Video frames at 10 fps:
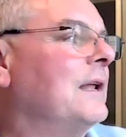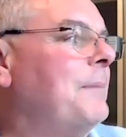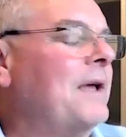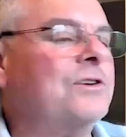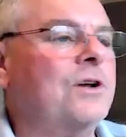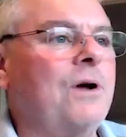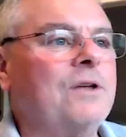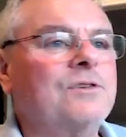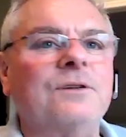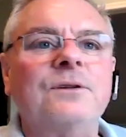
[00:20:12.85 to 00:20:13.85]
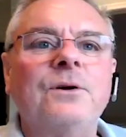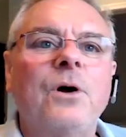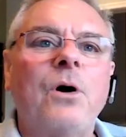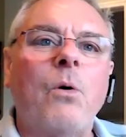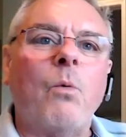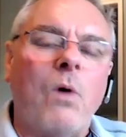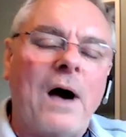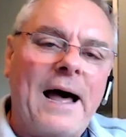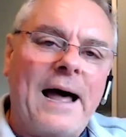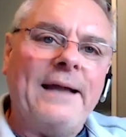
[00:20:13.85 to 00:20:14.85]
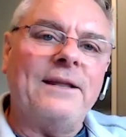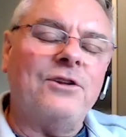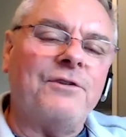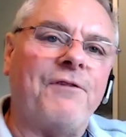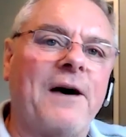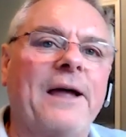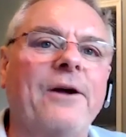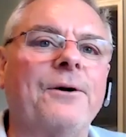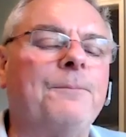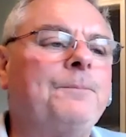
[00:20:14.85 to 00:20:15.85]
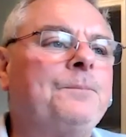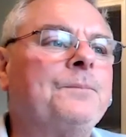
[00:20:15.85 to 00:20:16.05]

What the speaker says: let me ask you a question. Why did you fire him?